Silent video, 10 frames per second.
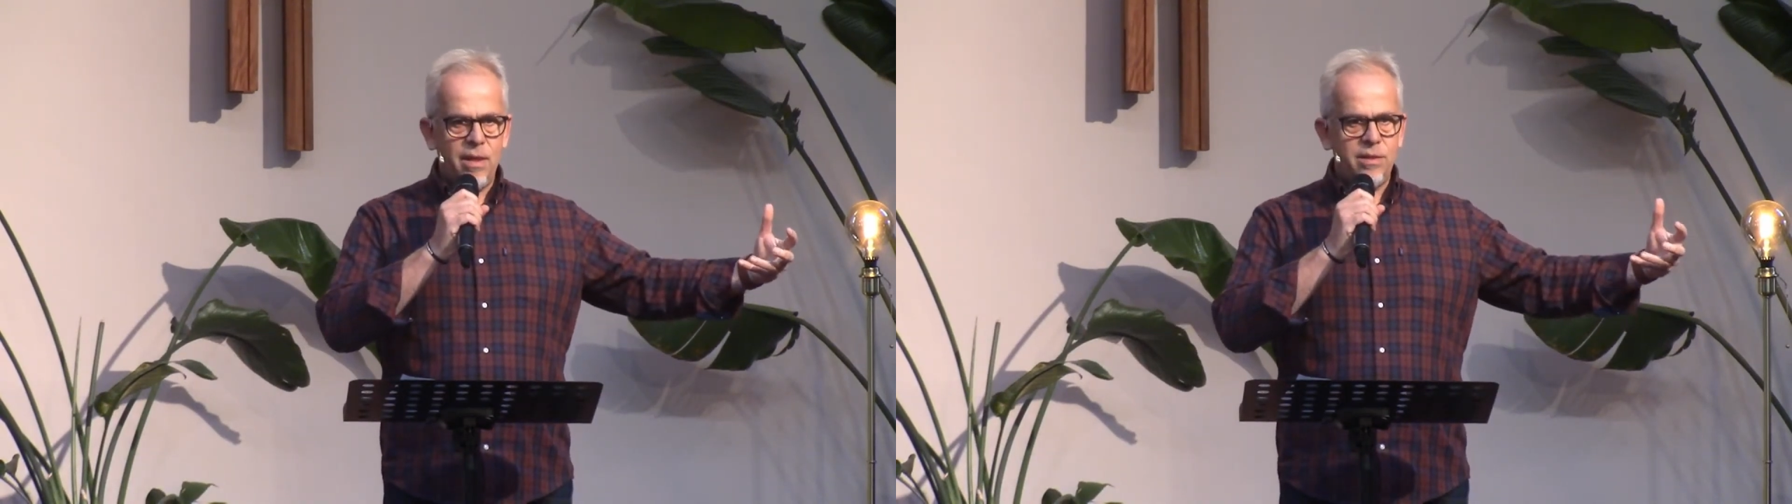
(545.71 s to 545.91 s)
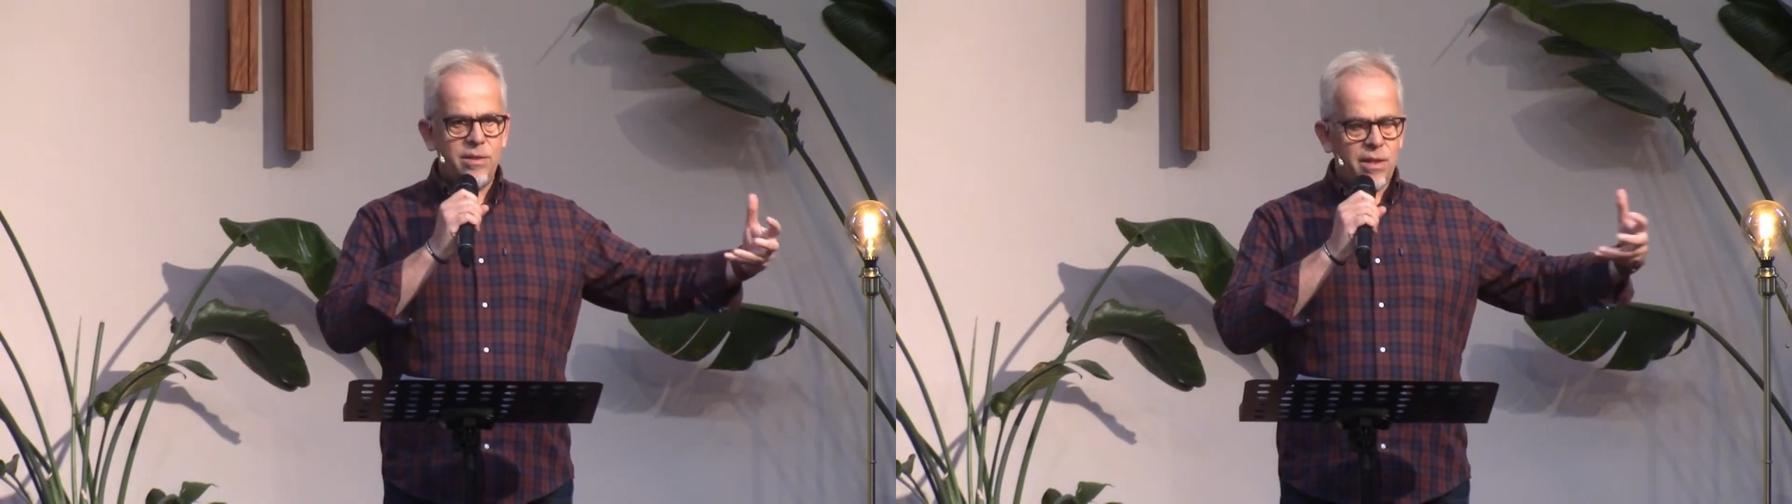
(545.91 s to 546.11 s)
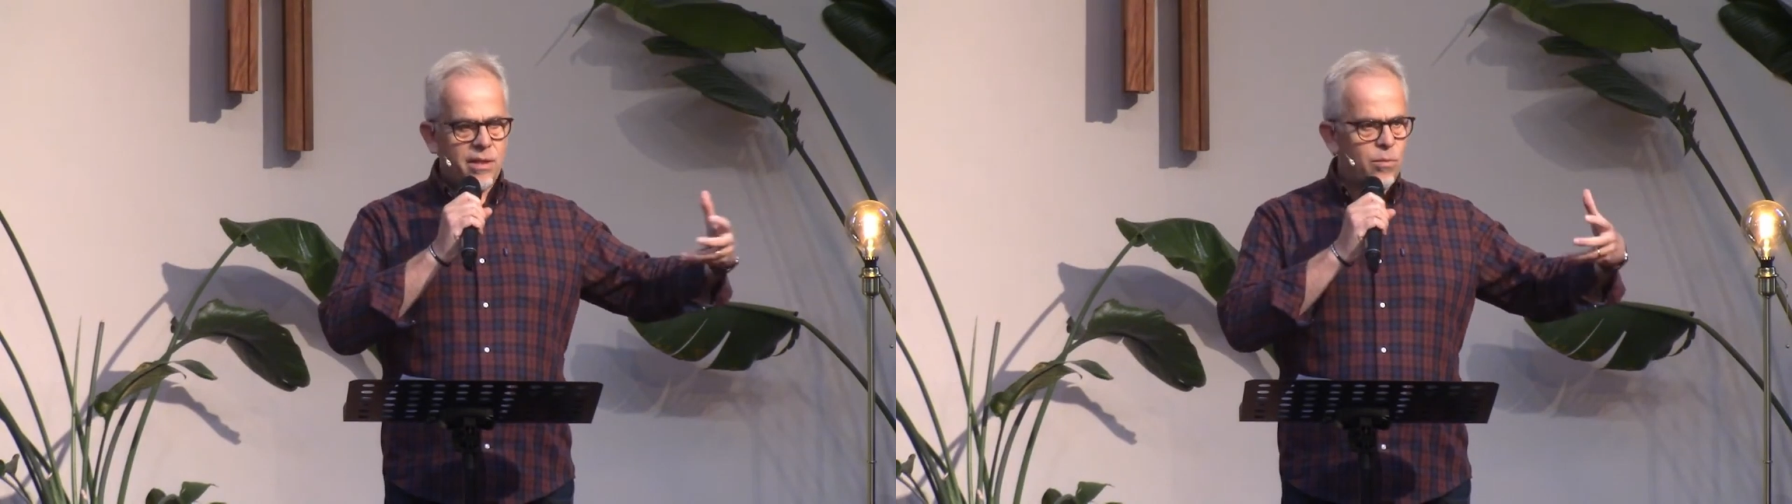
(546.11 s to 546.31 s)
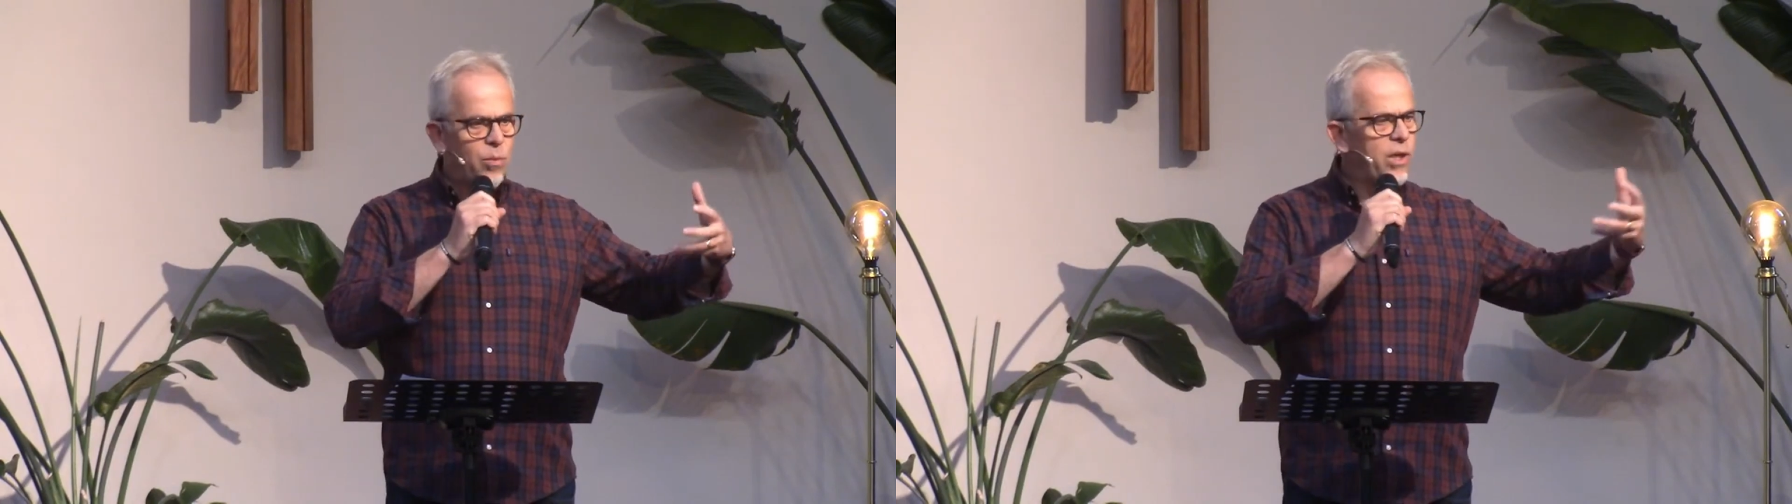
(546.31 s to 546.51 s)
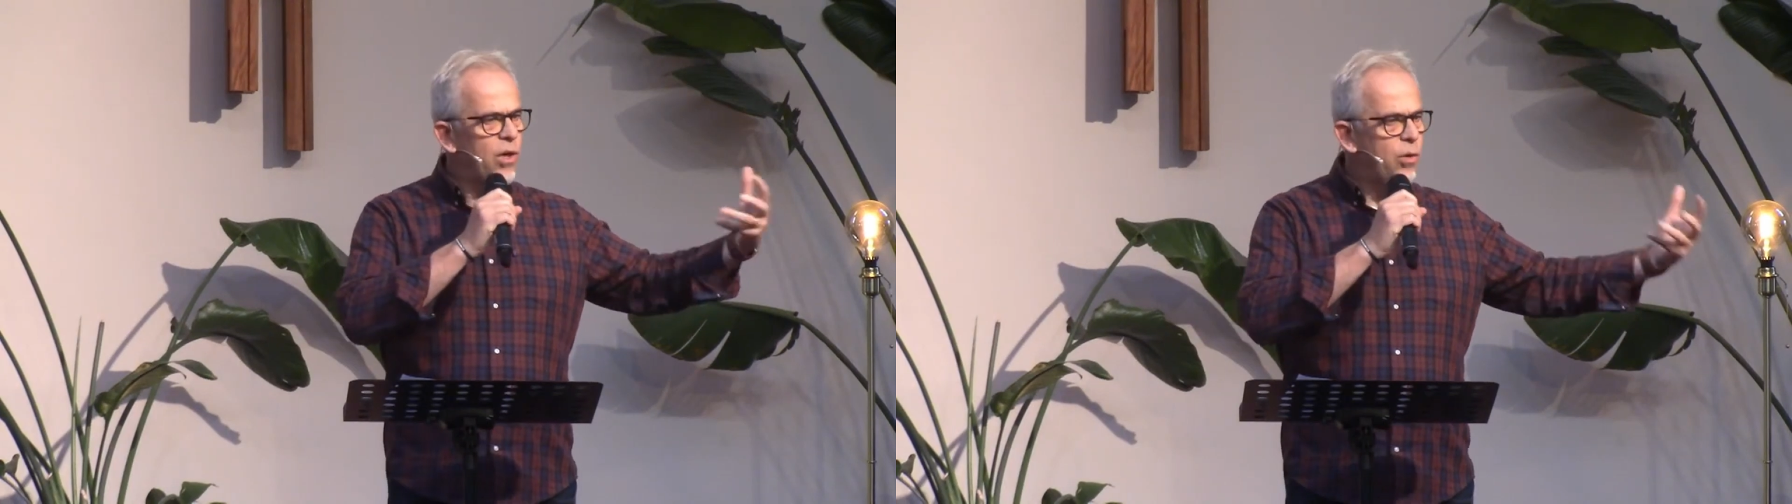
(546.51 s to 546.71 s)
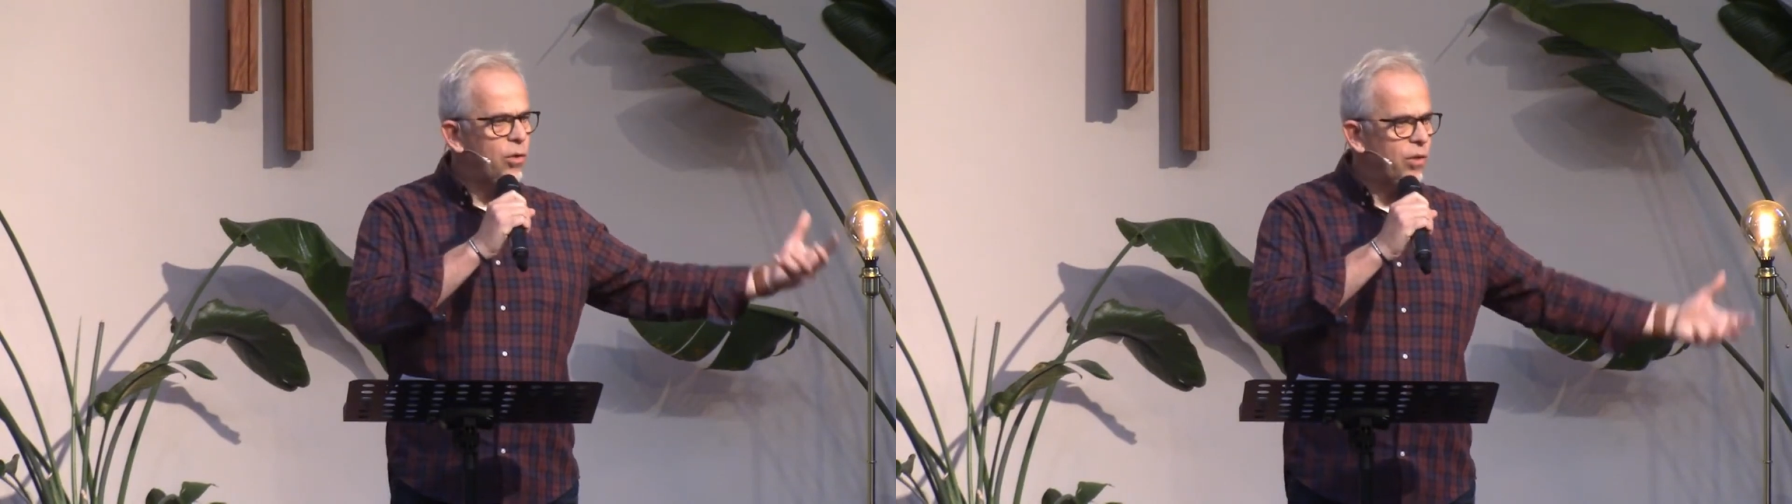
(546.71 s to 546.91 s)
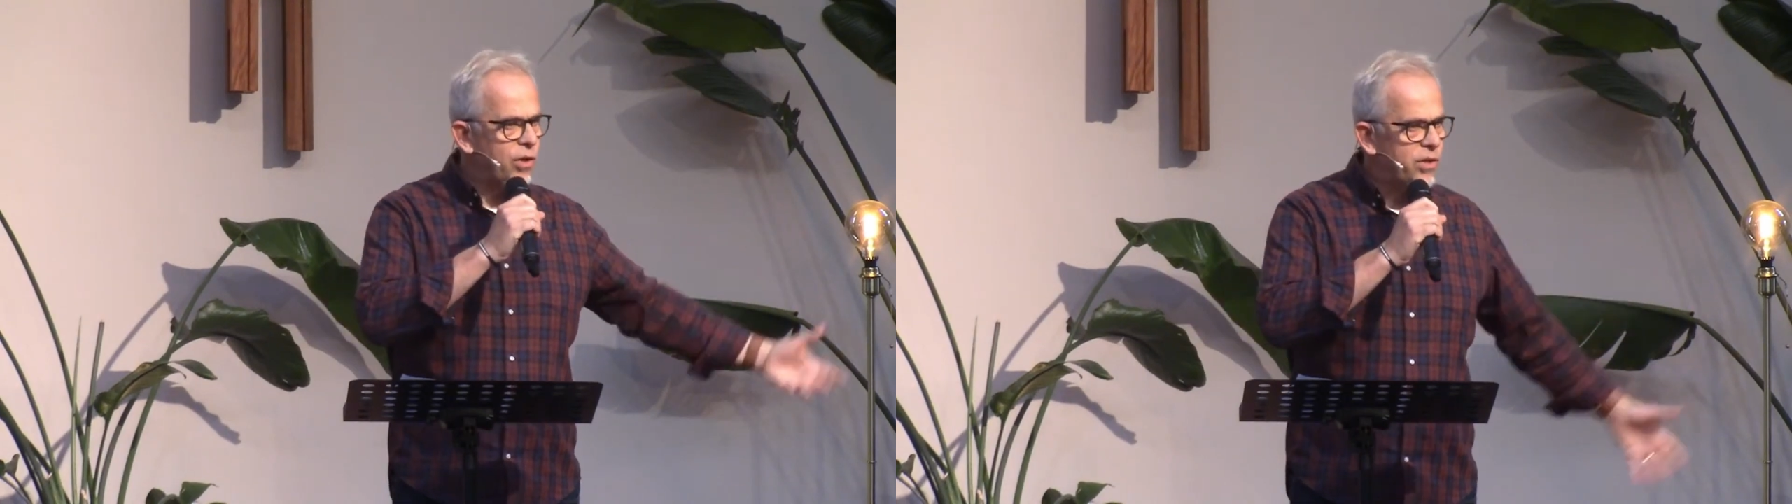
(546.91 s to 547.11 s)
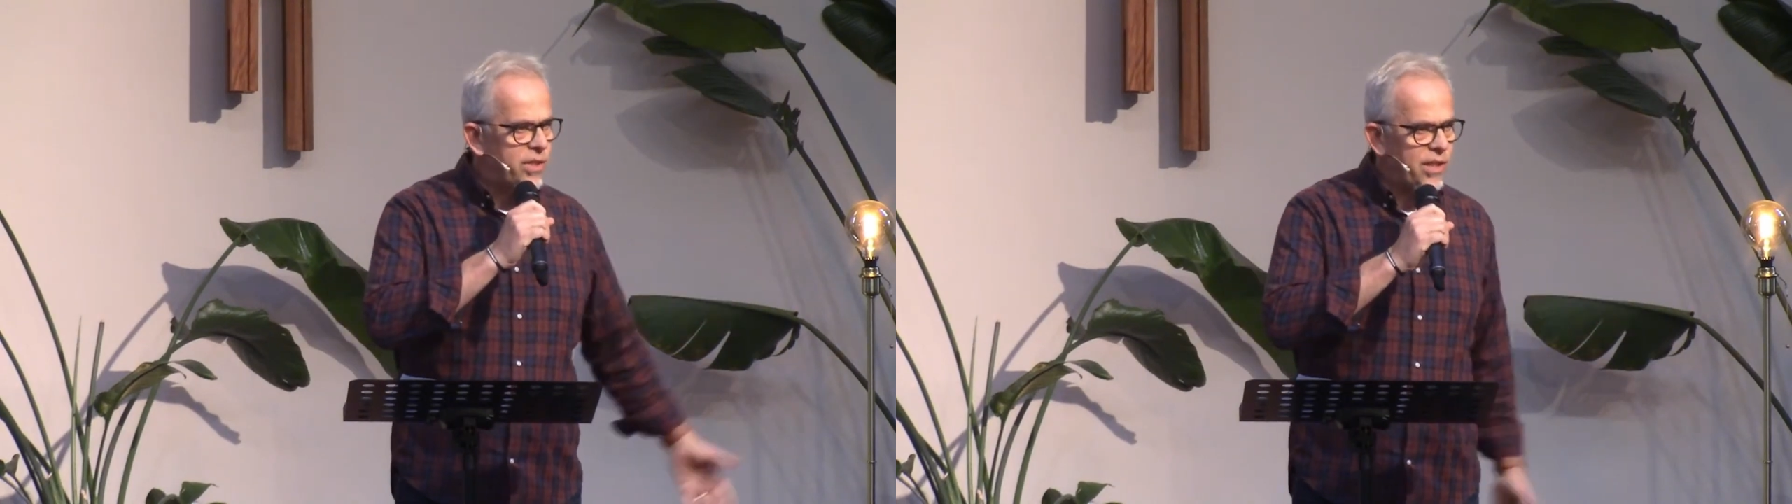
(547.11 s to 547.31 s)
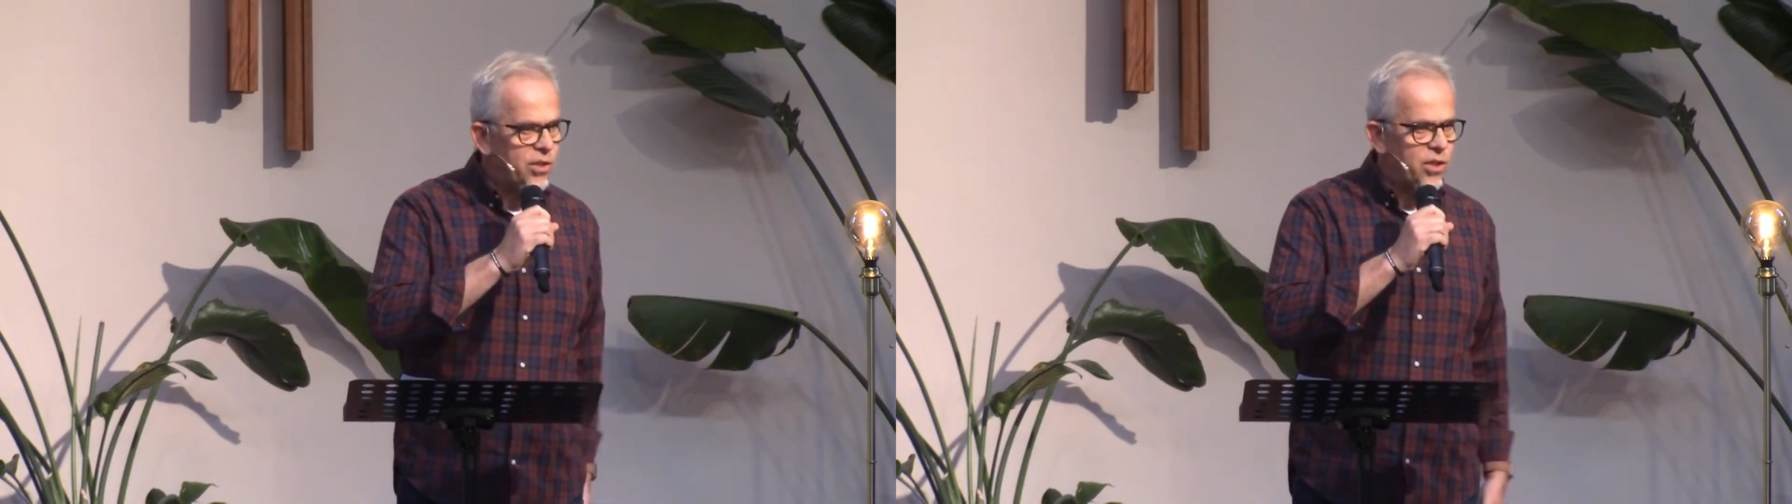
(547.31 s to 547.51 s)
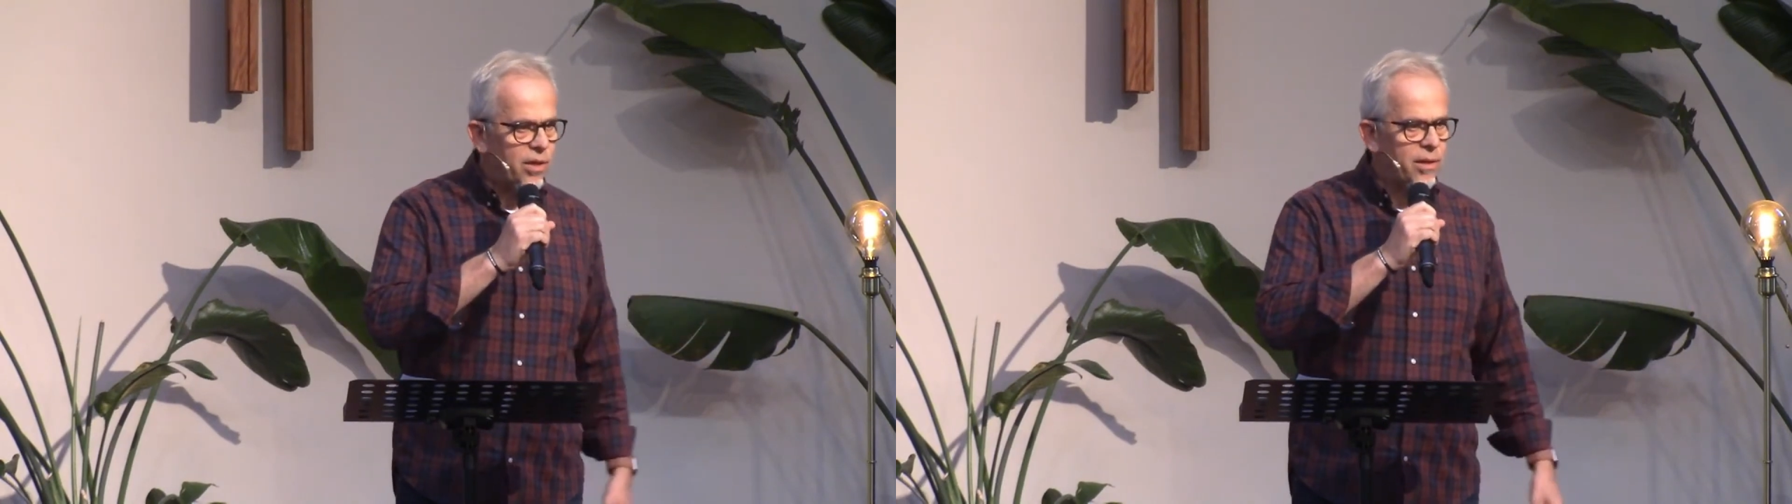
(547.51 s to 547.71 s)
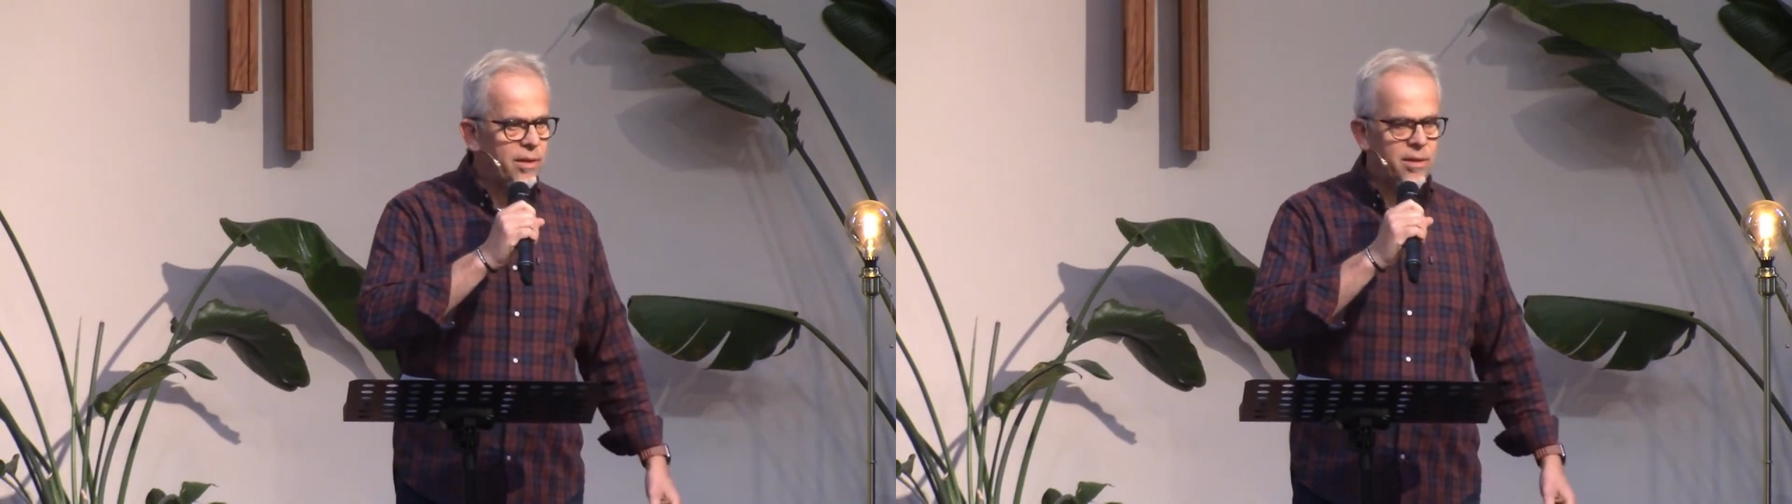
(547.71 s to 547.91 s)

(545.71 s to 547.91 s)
and said, We know you're a good teacher